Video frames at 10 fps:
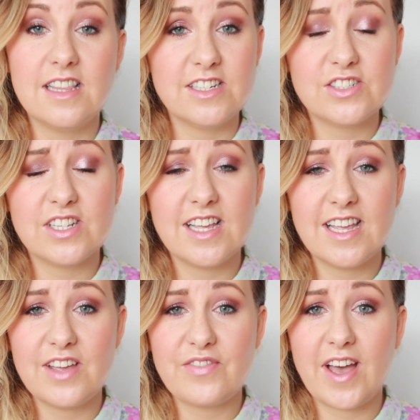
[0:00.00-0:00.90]

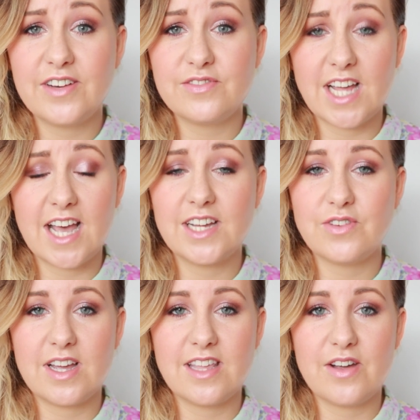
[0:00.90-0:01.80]
literally if I'd have
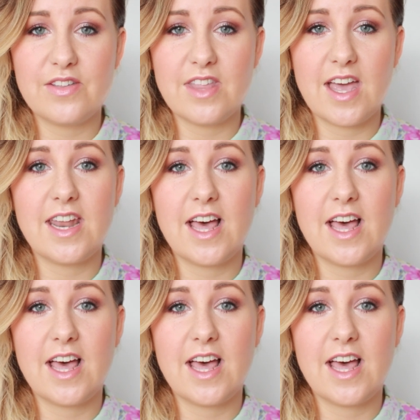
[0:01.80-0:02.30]
died right there and then,